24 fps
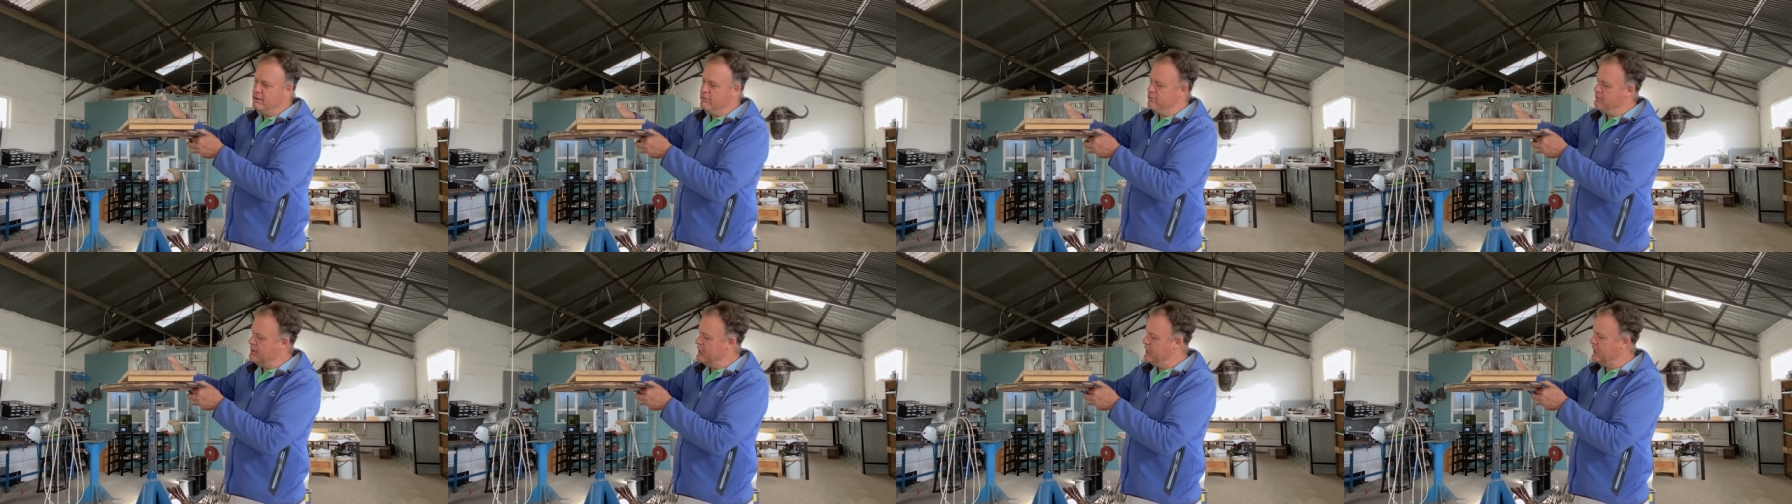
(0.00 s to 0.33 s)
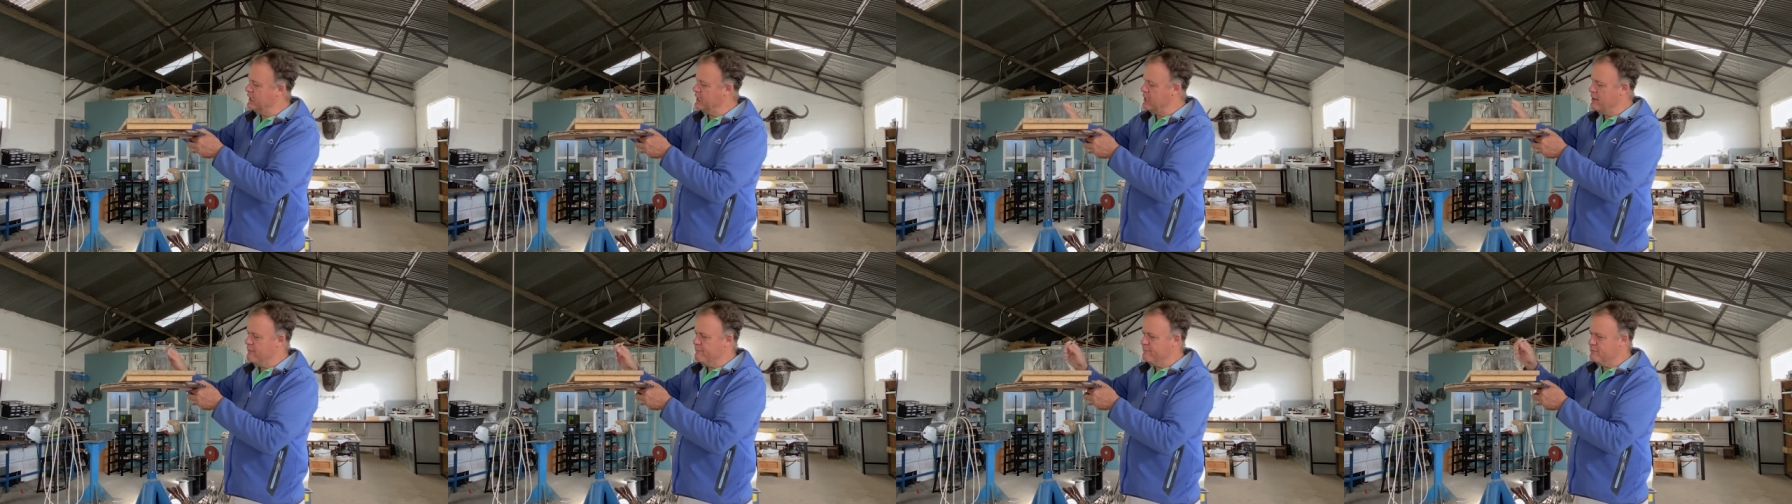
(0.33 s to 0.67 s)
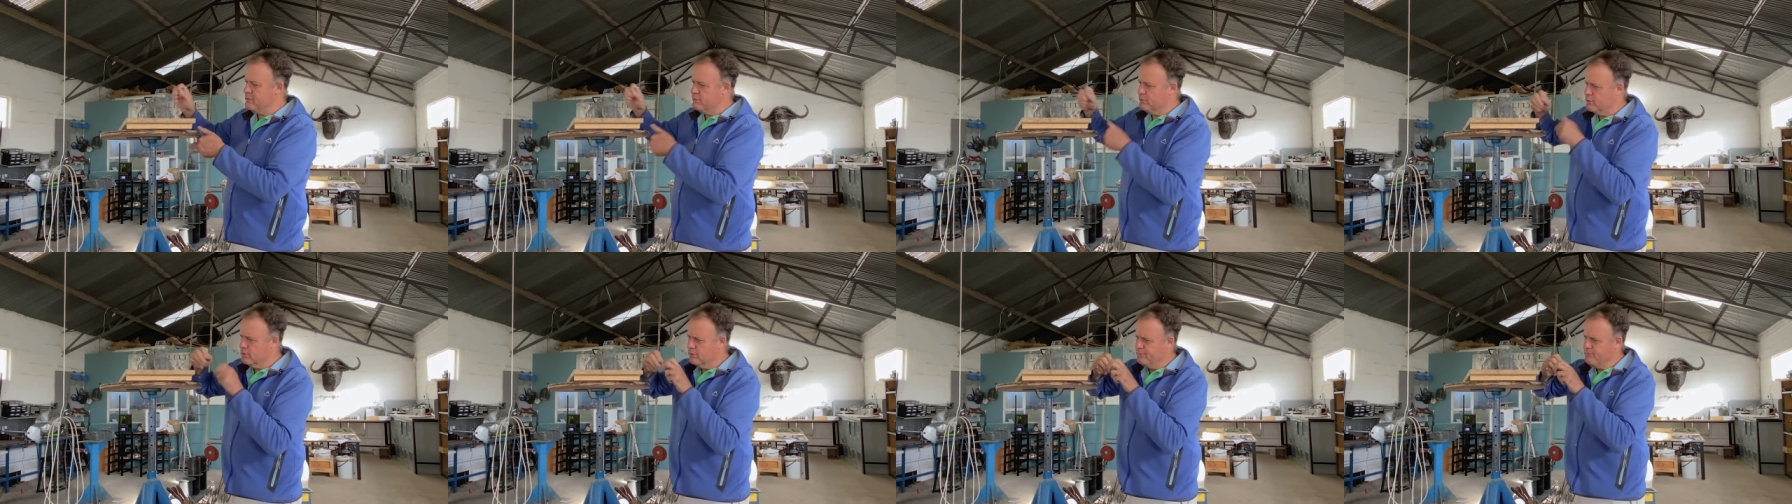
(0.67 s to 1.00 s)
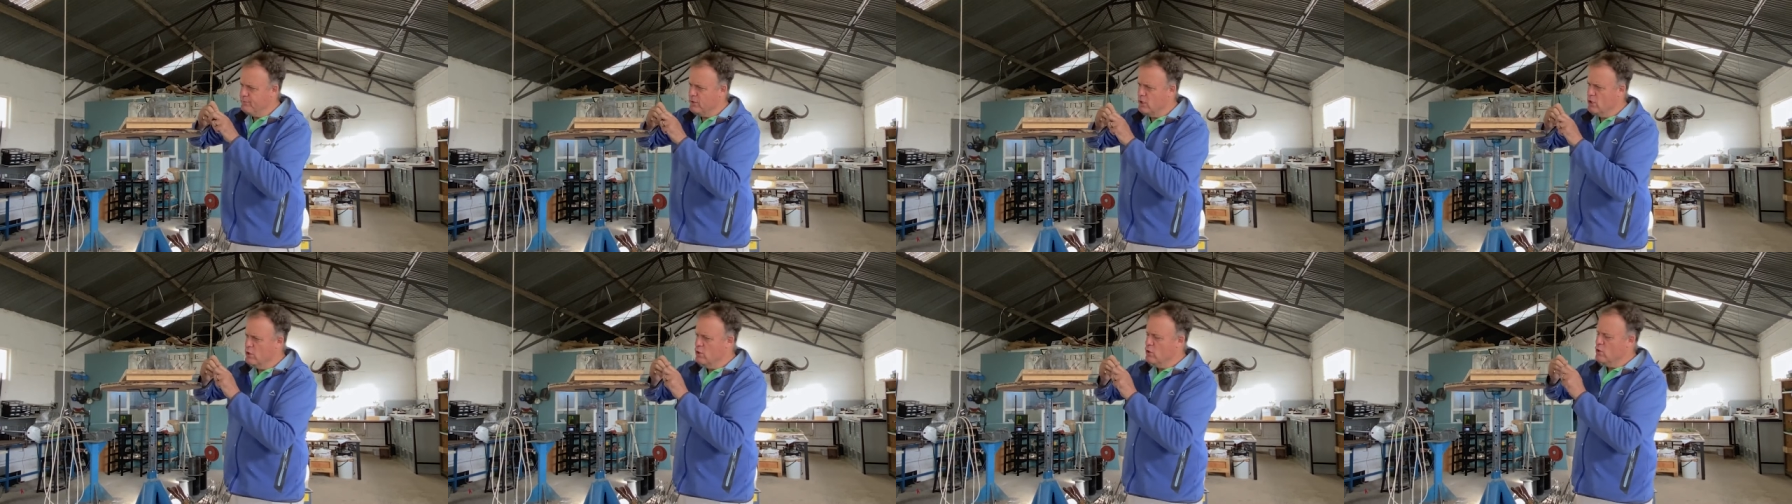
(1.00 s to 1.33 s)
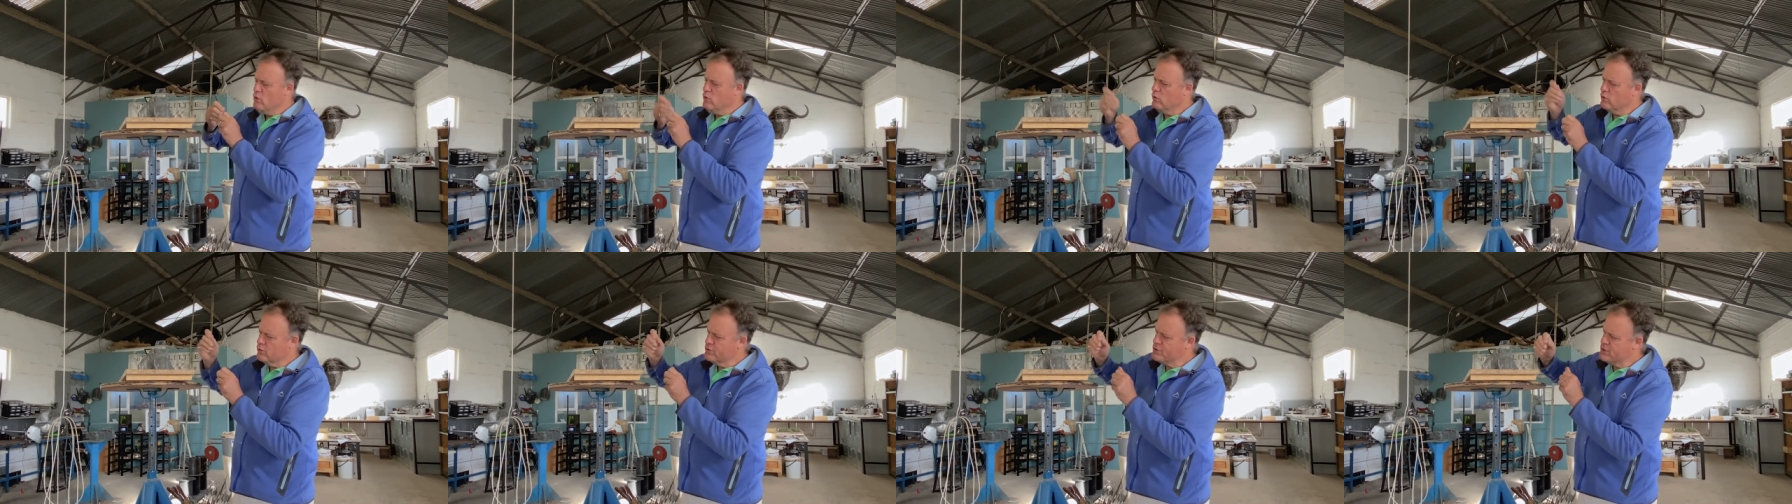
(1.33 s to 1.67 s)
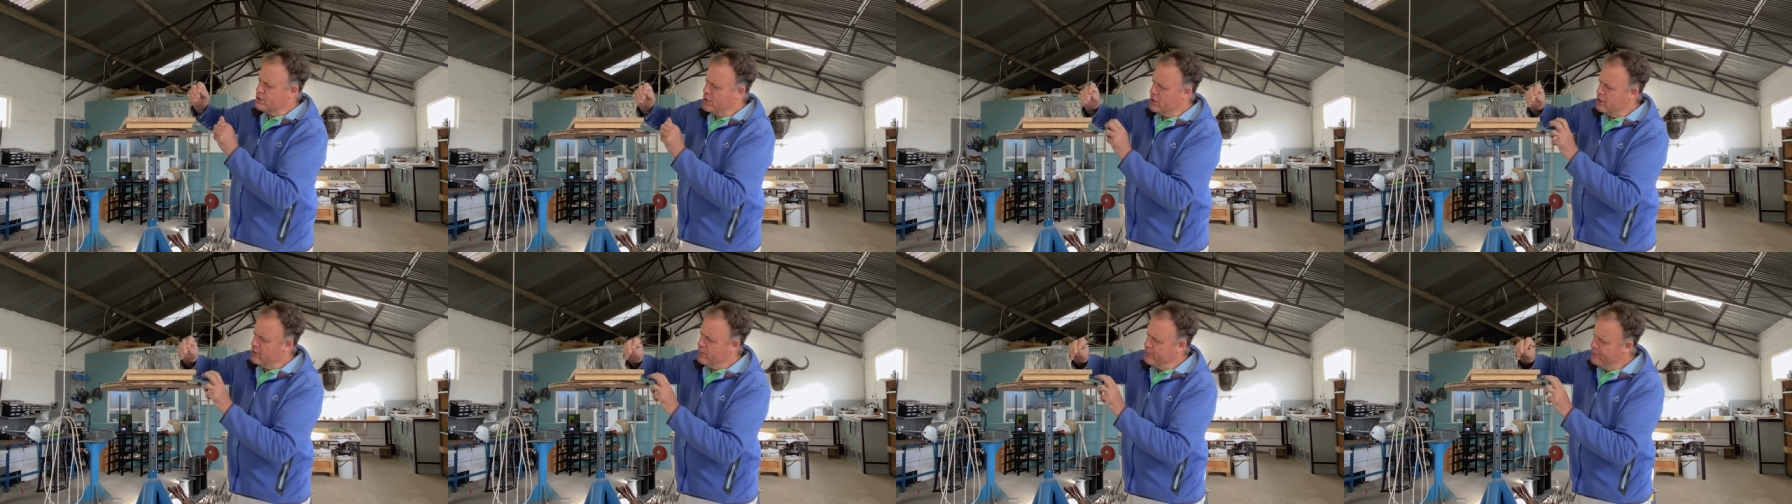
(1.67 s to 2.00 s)
really comfortable.
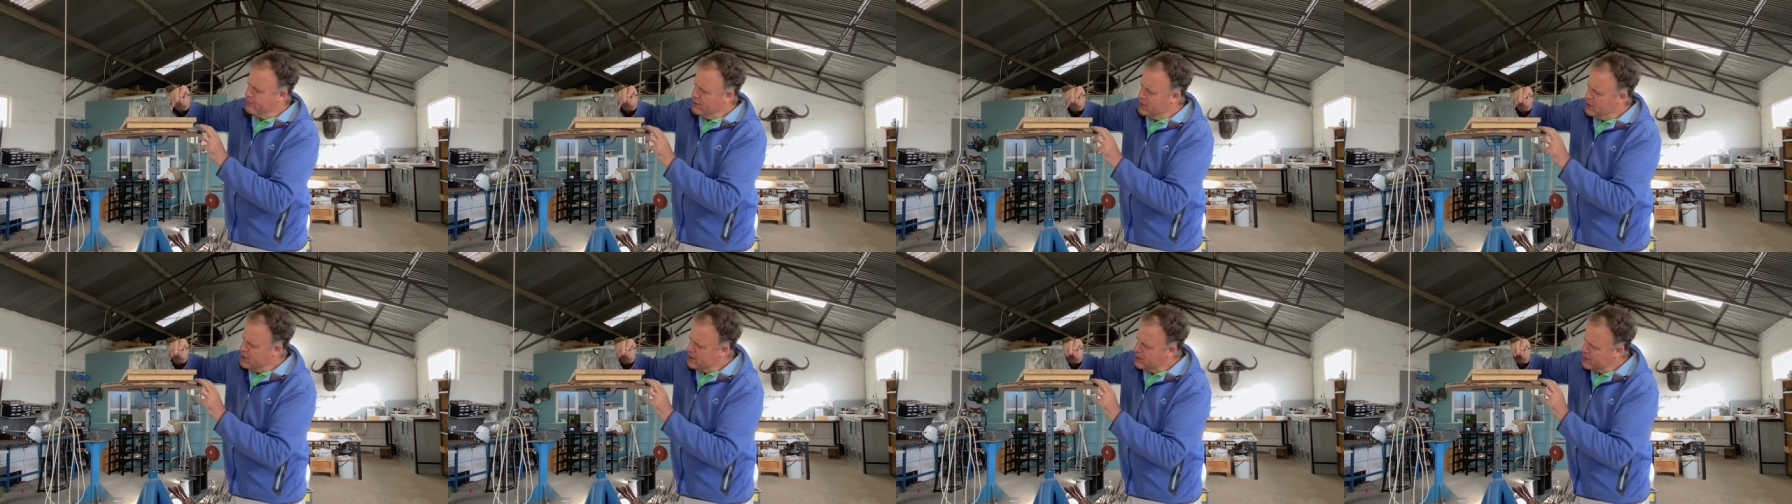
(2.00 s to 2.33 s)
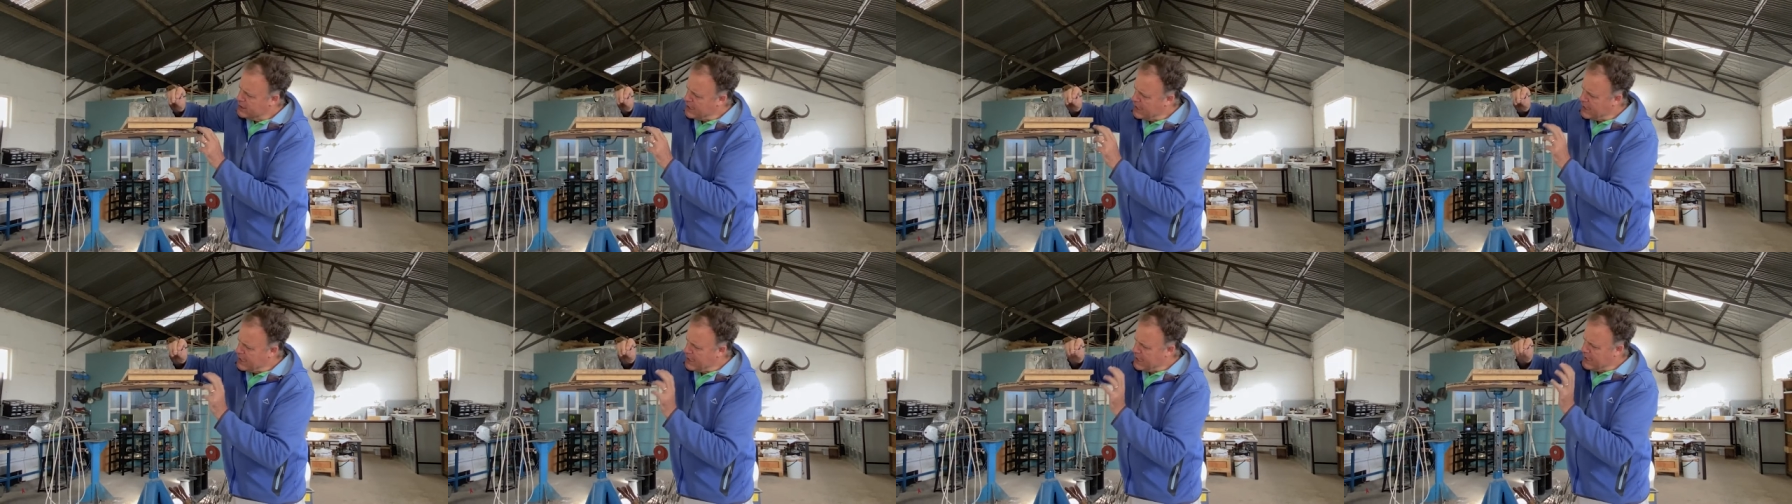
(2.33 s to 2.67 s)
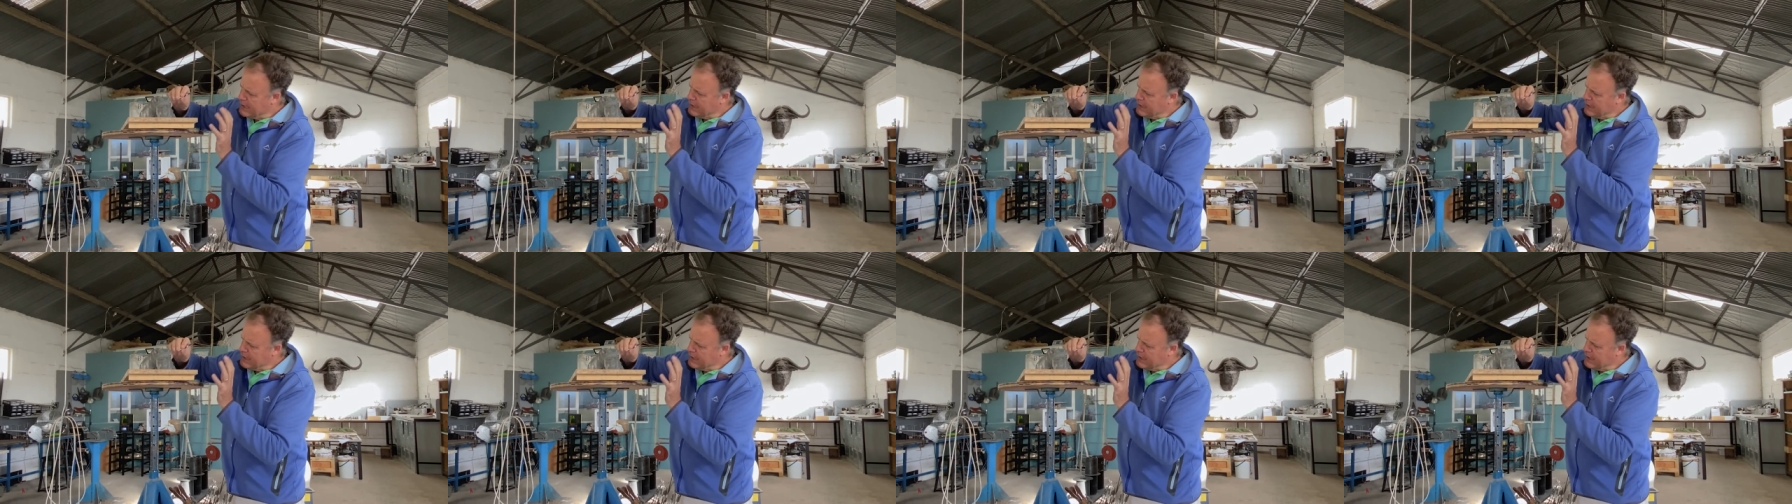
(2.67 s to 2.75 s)
Also that I